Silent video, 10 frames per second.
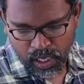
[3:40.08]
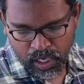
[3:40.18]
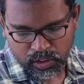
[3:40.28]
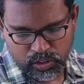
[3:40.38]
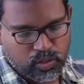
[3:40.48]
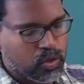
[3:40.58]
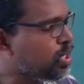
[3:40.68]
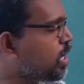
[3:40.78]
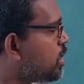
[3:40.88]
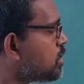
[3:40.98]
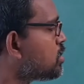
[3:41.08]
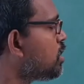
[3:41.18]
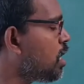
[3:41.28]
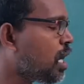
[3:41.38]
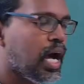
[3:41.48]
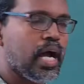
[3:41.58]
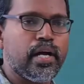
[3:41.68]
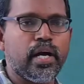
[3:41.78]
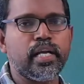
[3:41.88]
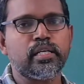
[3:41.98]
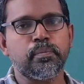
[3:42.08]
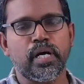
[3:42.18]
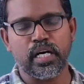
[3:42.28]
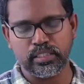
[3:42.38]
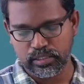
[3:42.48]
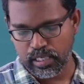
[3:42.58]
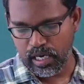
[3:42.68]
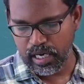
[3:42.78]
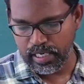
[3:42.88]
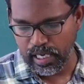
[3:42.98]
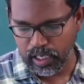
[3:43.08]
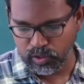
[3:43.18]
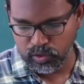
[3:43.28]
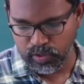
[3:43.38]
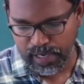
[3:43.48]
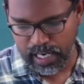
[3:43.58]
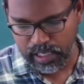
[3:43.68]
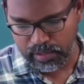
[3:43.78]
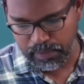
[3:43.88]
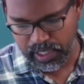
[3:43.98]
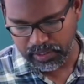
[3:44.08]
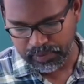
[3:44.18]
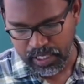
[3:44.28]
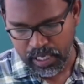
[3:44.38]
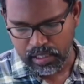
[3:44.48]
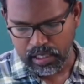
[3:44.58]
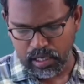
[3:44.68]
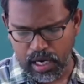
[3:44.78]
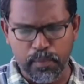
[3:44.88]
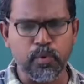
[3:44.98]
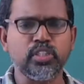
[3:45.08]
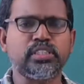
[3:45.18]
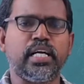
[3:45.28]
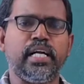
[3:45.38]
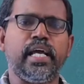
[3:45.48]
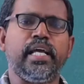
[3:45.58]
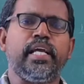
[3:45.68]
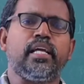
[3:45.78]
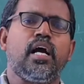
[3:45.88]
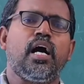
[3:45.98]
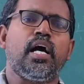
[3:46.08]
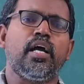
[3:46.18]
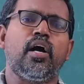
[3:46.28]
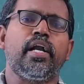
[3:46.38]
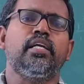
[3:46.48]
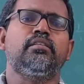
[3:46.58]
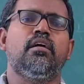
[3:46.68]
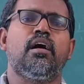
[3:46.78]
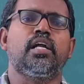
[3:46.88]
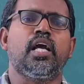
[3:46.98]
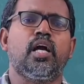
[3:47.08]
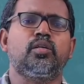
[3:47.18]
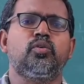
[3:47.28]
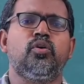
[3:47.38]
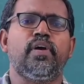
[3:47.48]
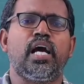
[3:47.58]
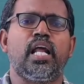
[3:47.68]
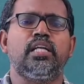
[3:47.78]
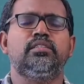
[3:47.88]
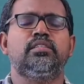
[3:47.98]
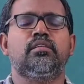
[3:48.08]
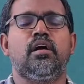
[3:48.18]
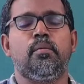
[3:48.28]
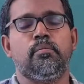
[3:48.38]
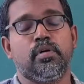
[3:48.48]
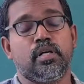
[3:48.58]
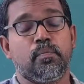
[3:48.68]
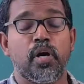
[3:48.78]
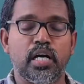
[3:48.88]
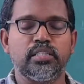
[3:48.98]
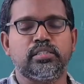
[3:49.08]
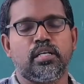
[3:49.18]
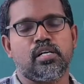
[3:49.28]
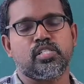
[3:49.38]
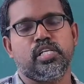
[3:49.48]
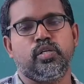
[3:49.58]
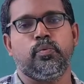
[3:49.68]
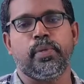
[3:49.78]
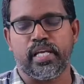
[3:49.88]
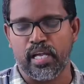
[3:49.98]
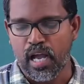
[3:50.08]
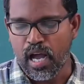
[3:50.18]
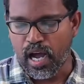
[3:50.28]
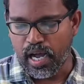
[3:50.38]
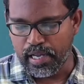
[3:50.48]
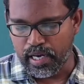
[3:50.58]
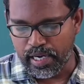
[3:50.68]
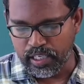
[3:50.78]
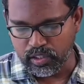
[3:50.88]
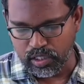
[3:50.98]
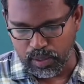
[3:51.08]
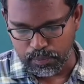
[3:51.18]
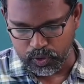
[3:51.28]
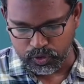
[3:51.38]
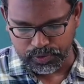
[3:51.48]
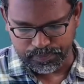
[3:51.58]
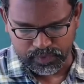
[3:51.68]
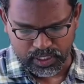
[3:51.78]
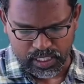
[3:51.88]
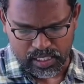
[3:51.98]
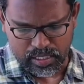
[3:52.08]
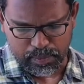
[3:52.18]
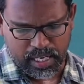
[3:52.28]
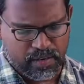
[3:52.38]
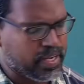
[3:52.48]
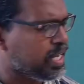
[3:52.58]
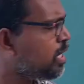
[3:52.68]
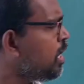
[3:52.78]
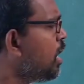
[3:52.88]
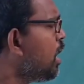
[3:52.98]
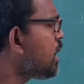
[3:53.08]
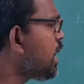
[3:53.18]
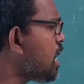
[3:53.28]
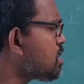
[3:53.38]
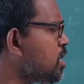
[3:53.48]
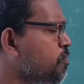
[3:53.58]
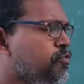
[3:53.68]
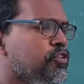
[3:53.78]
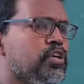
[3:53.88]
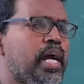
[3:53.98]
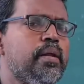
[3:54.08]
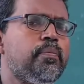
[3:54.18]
is known as ionic bond or electrovalent bond. The compounds containing ionic or electrovalent bonds are said to be ionic compounds. In the similar way, calcium fluoride